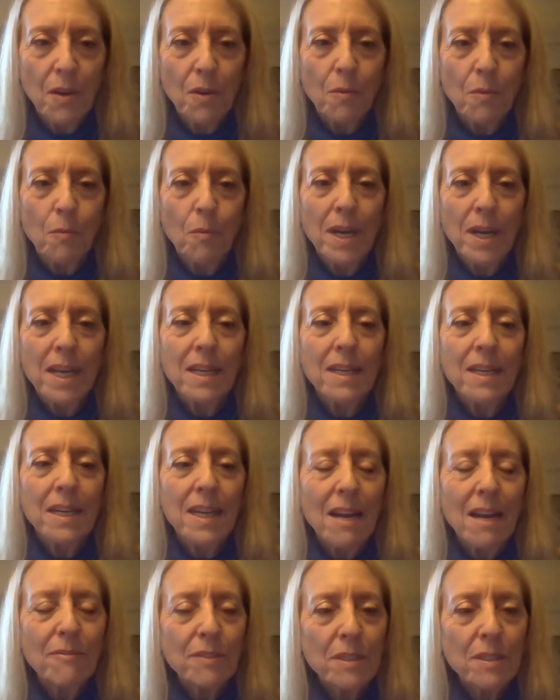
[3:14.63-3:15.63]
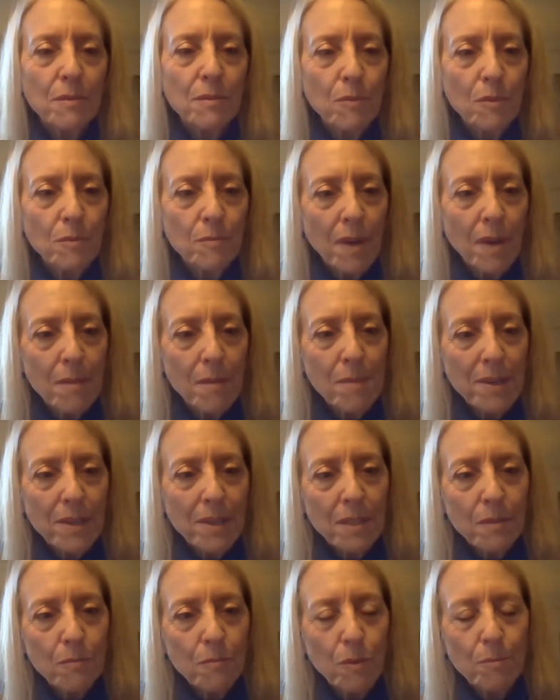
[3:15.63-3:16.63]
when an
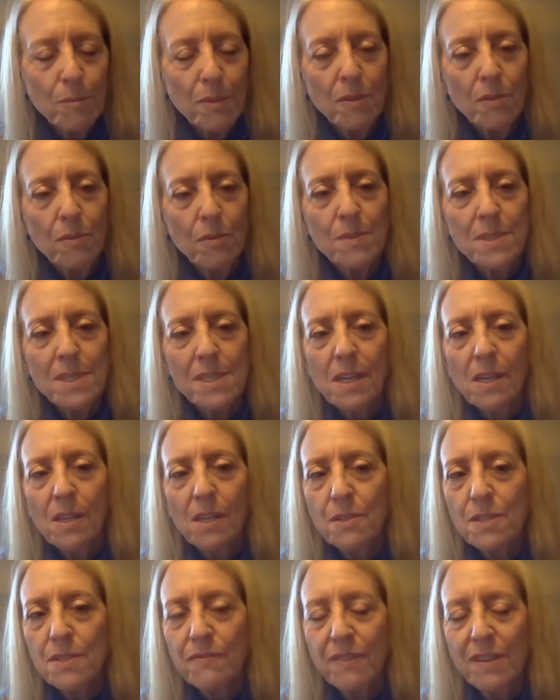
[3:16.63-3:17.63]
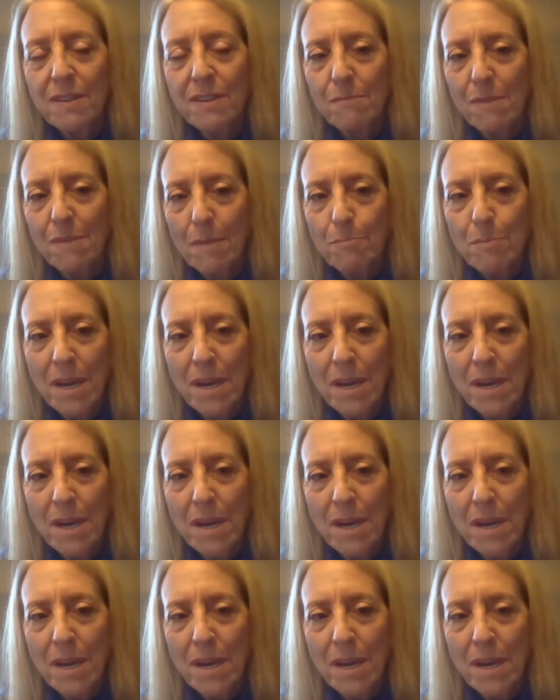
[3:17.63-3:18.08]
African-American woman who was a close friend of my